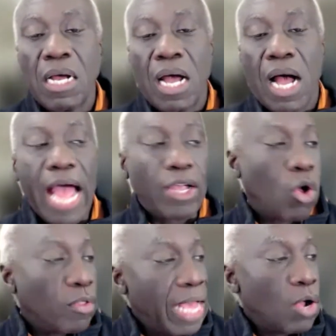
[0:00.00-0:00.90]
I
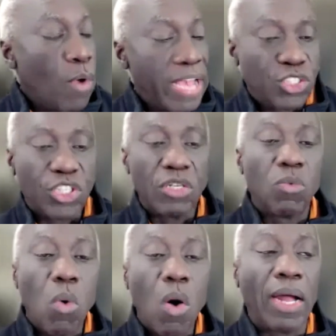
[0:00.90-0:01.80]
call that
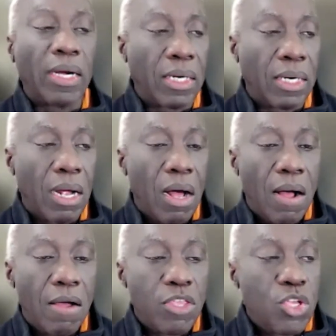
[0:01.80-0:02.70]
question one.
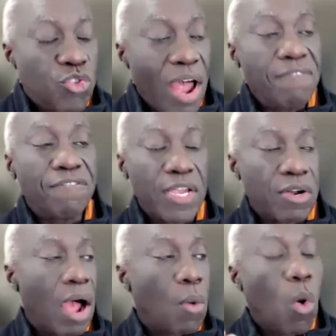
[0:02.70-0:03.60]
You try and
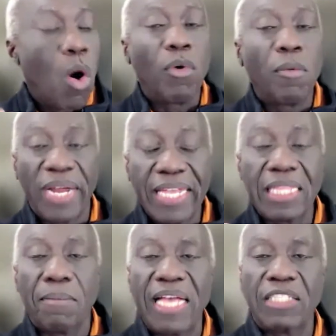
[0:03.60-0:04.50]
figure out what will bring in
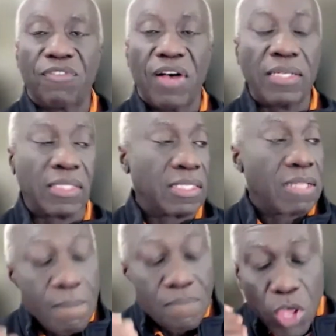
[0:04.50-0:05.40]
the best fastest.
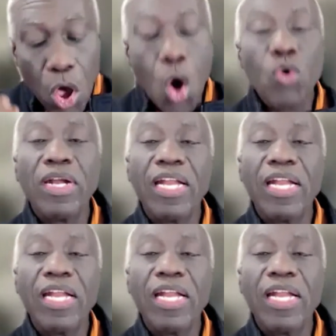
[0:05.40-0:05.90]
The only